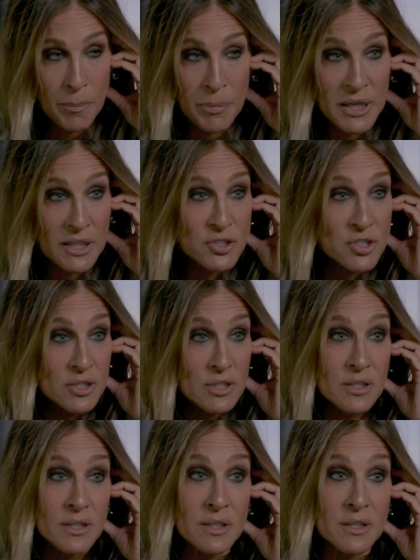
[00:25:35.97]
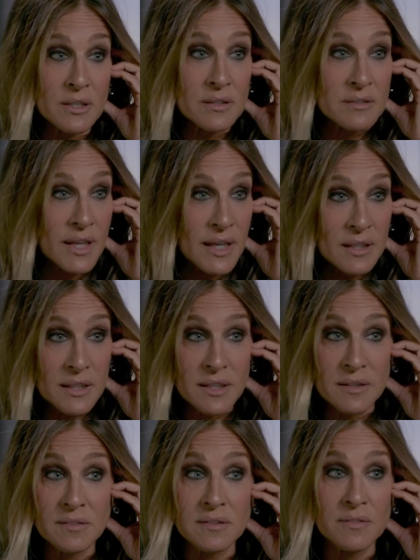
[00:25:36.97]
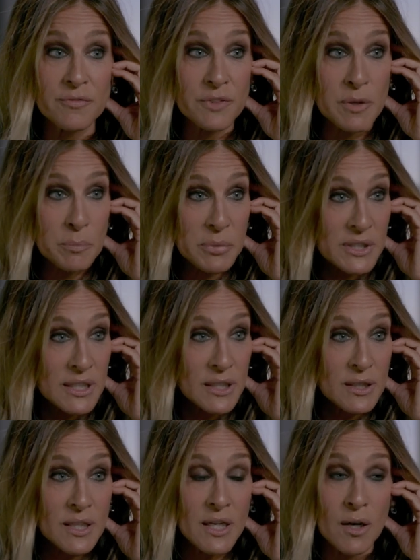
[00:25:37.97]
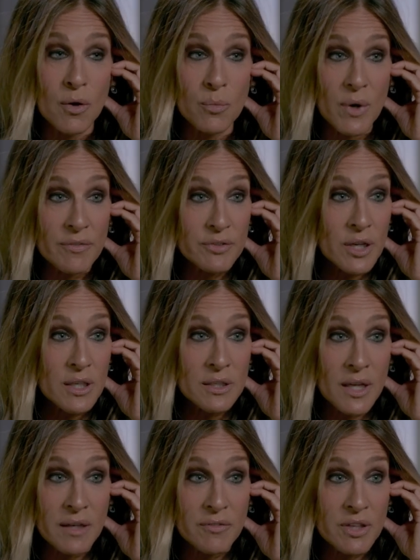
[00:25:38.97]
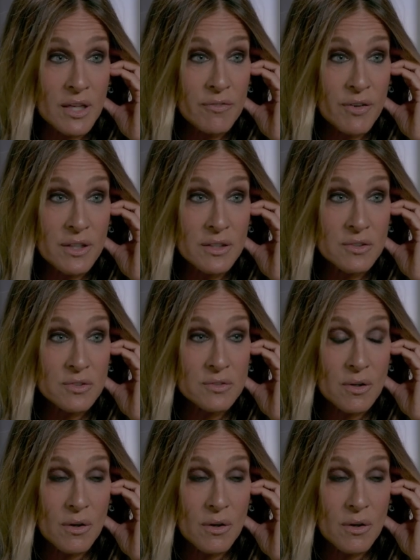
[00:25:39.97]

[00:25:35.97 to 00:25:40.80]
a picture dailies the completed thing a rough cut none of it i find it just